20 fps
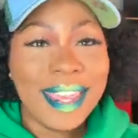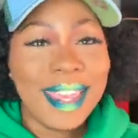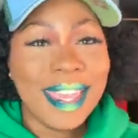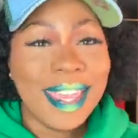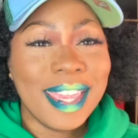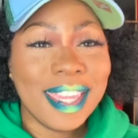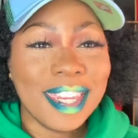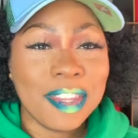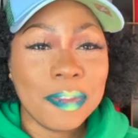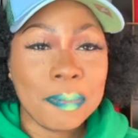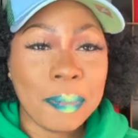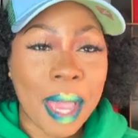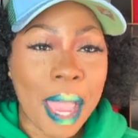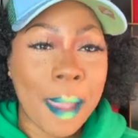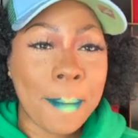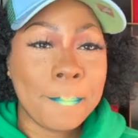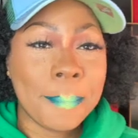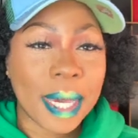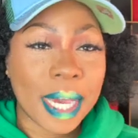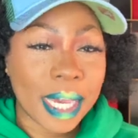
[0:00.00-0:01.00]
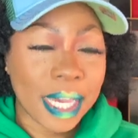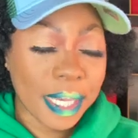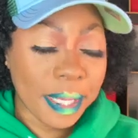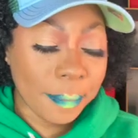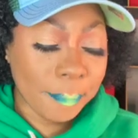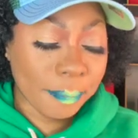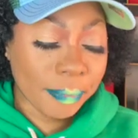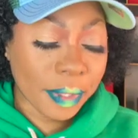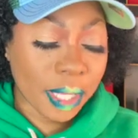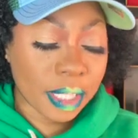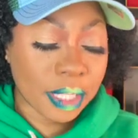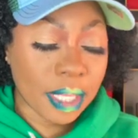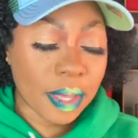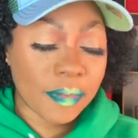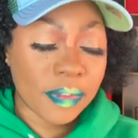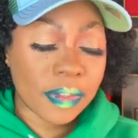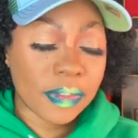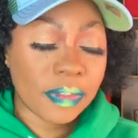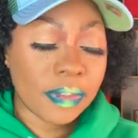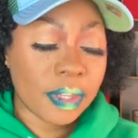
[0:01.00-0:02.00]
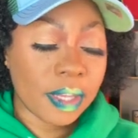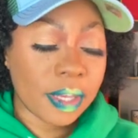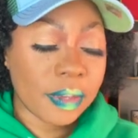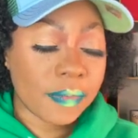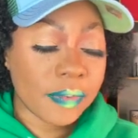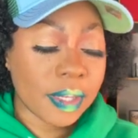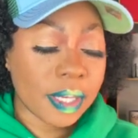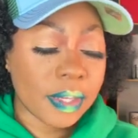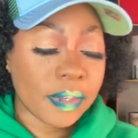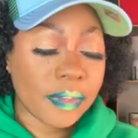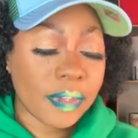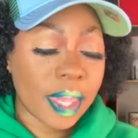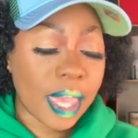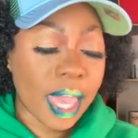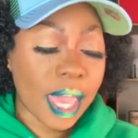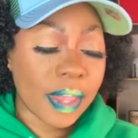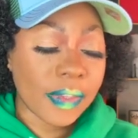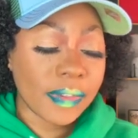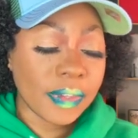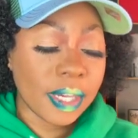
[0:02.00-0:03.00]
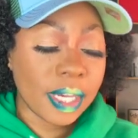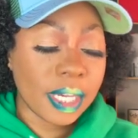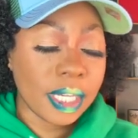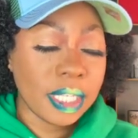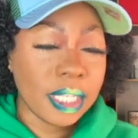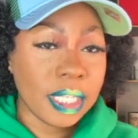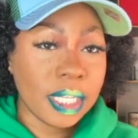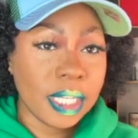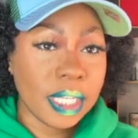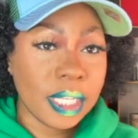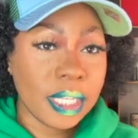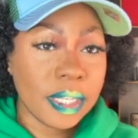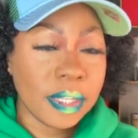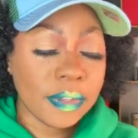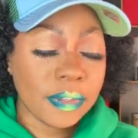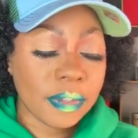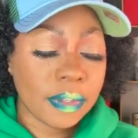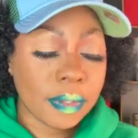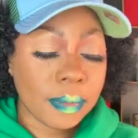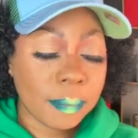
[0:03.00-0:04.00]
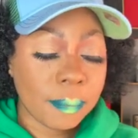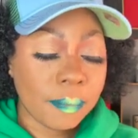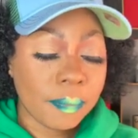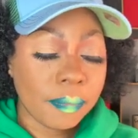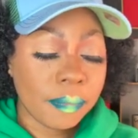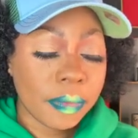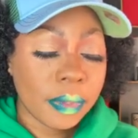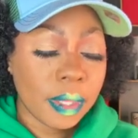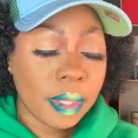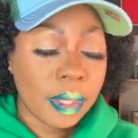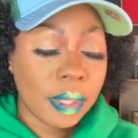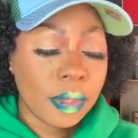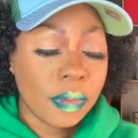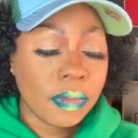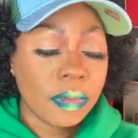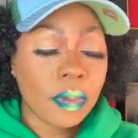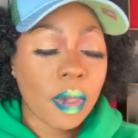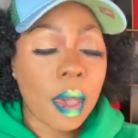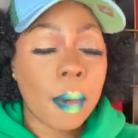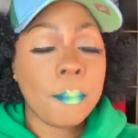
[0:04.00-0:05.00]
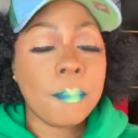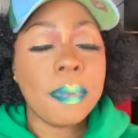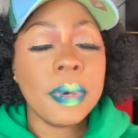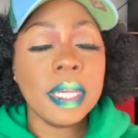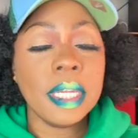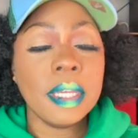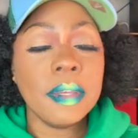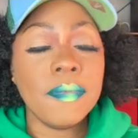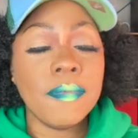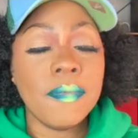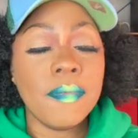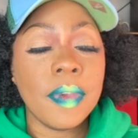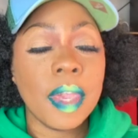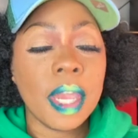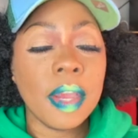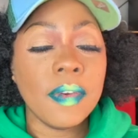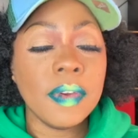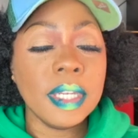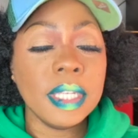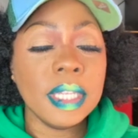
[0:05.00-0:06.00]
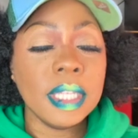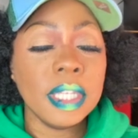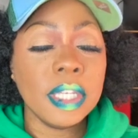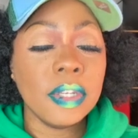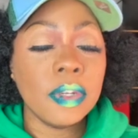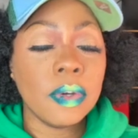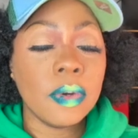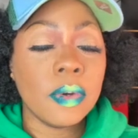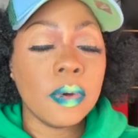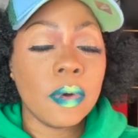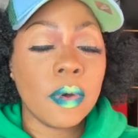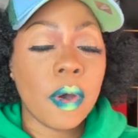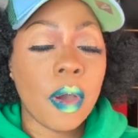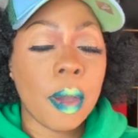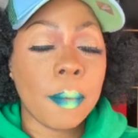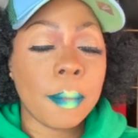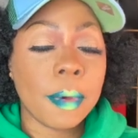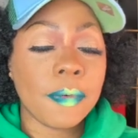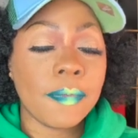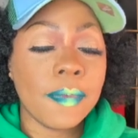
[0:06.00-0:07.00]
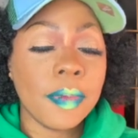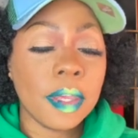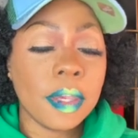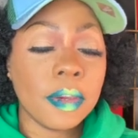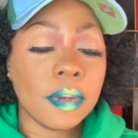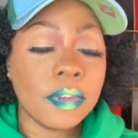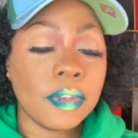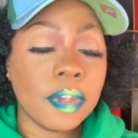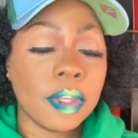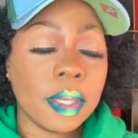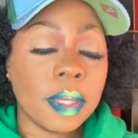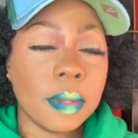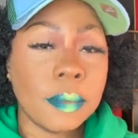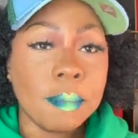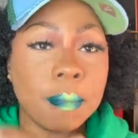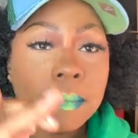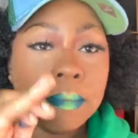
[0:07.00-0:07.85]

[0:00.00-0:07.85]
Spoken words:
And it's by Bite. I love this stuff because it has honey in it. So I'm putting very little on my fingertip.